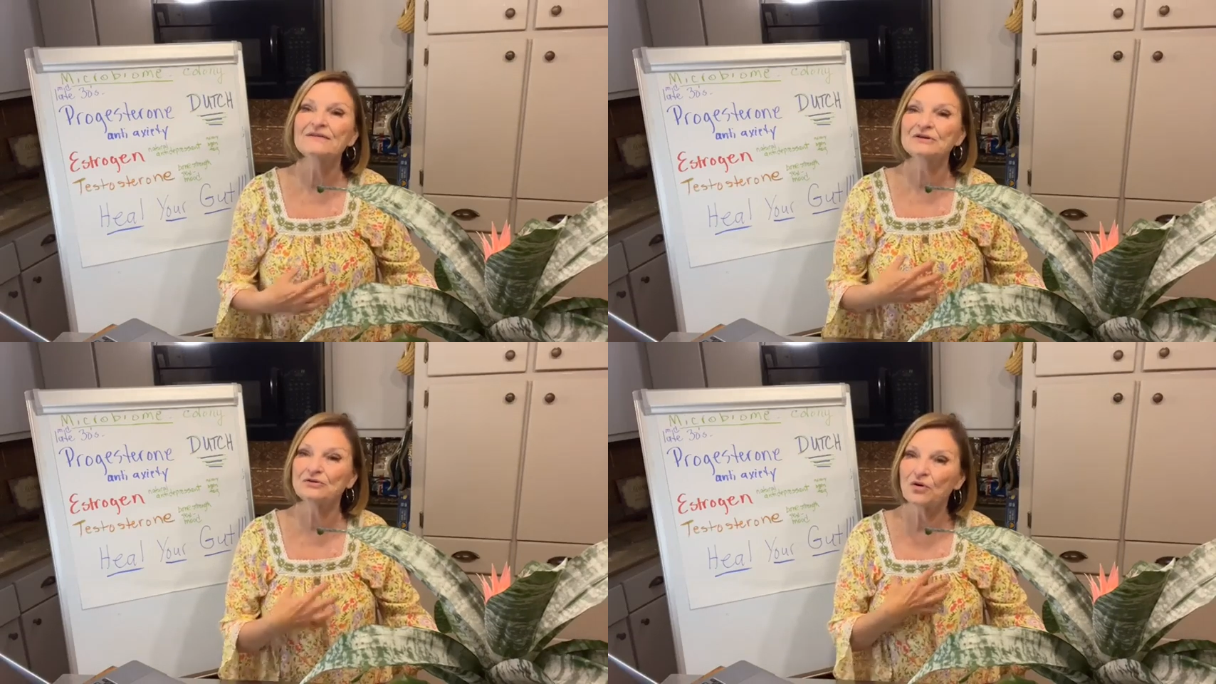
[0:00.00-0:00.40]

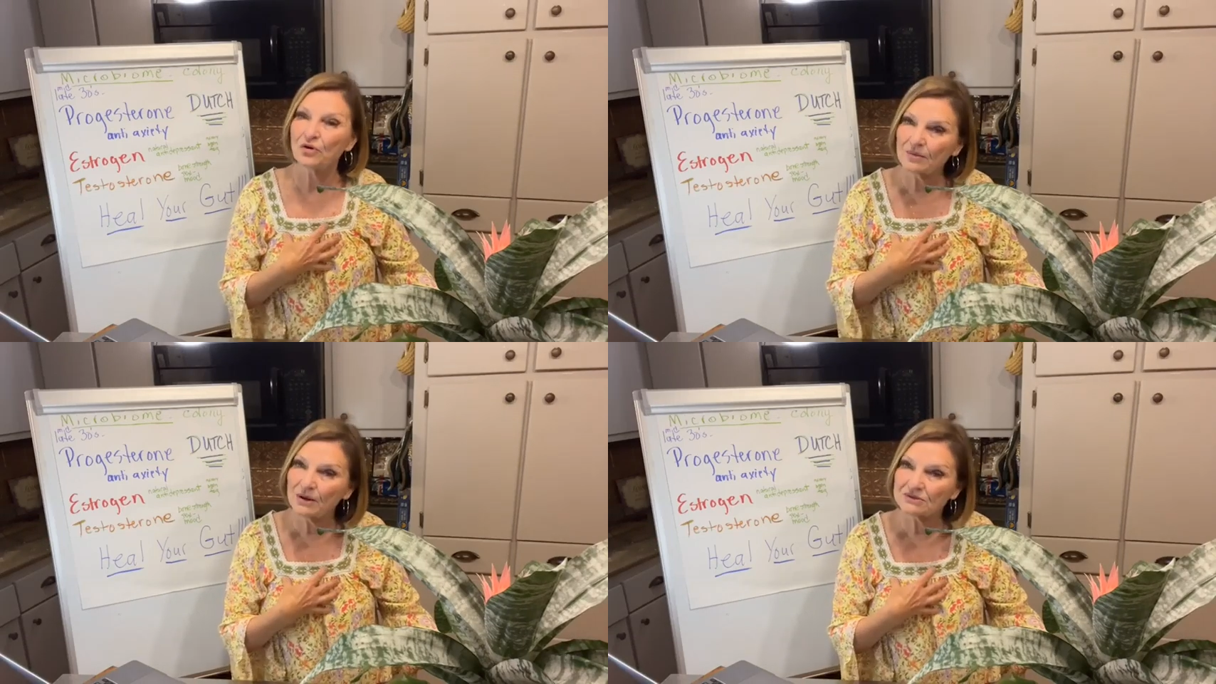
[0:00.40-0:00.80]
then your
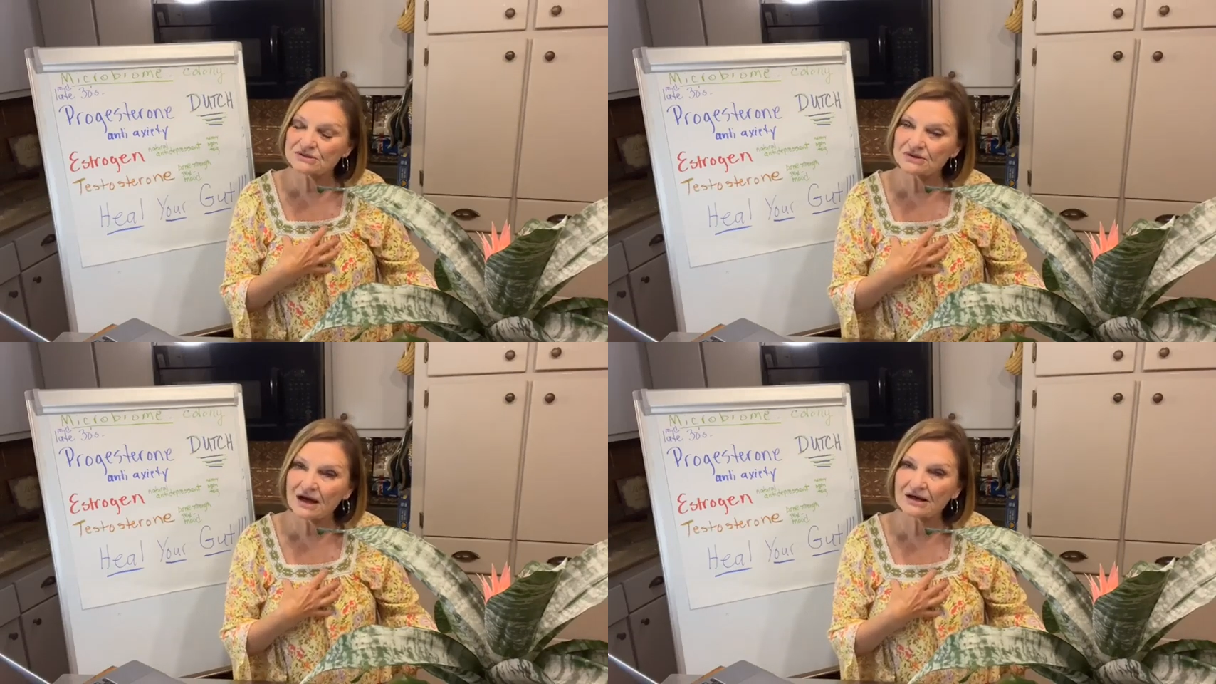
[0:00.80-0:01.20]

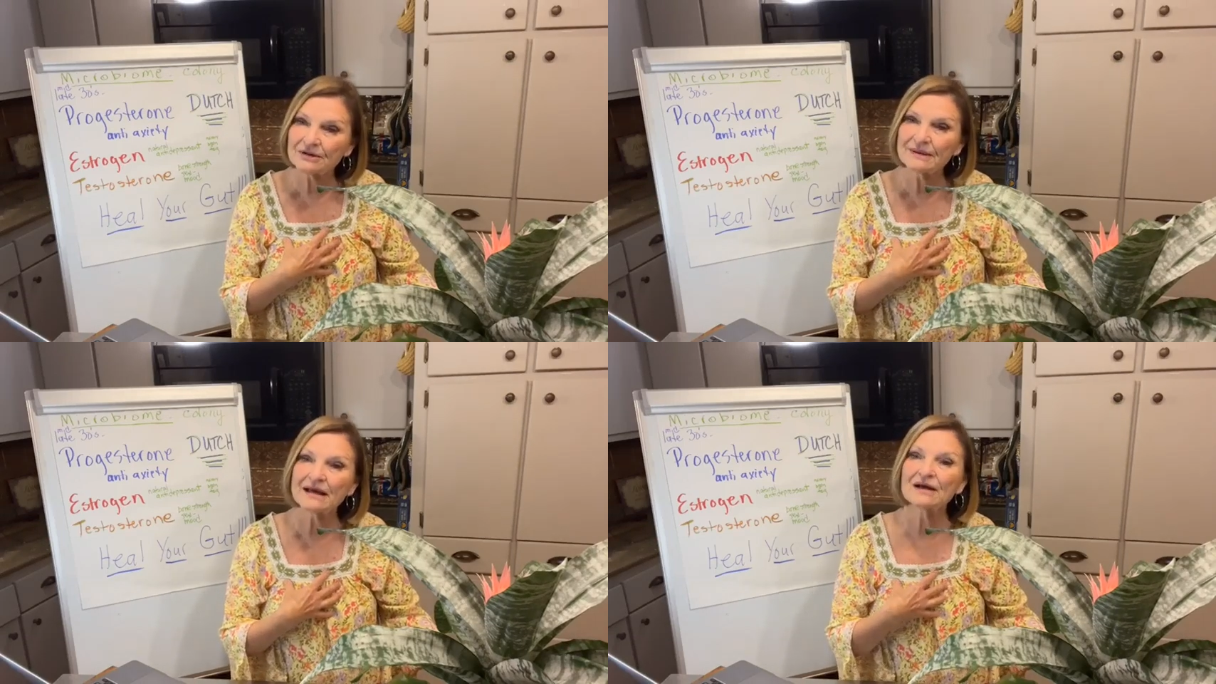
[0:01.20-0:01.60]
hormones are not
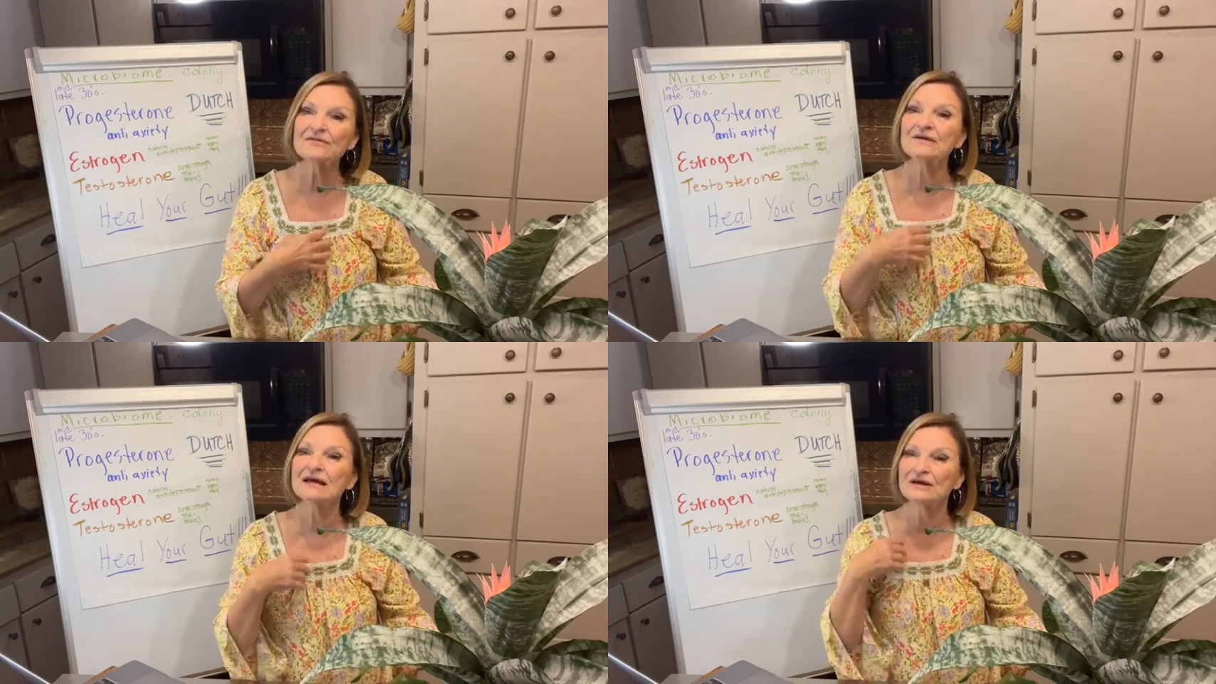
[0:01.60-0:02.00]
going to be
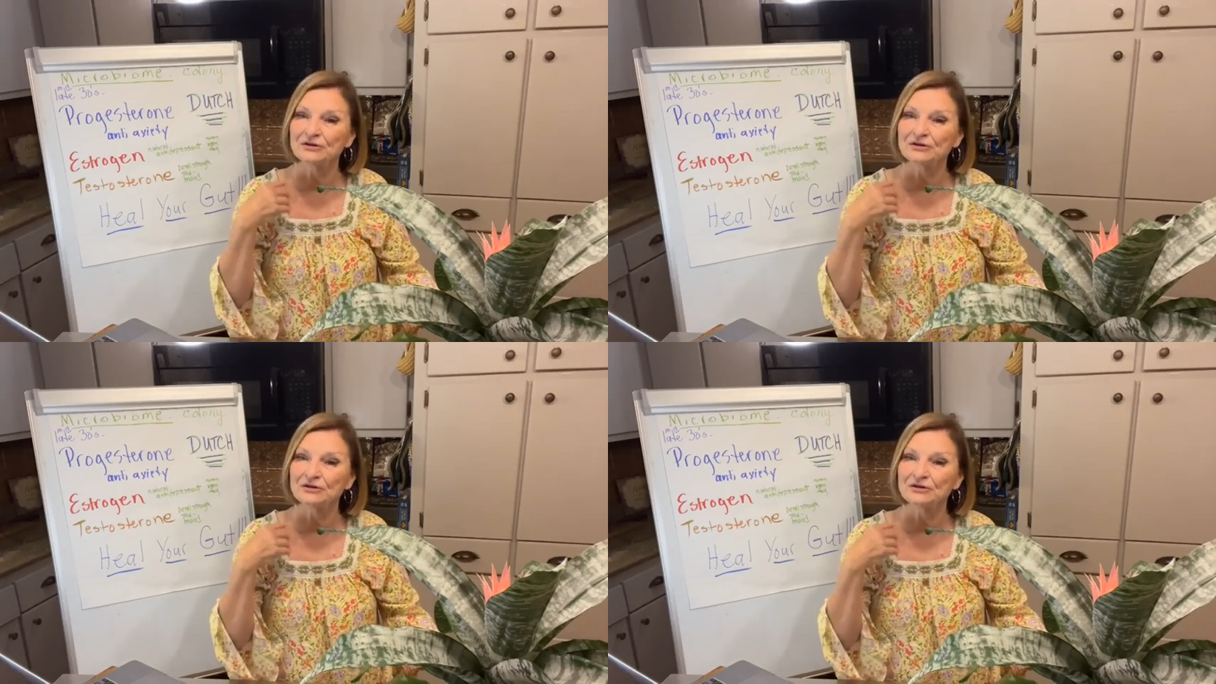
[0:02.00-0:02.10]
healthy,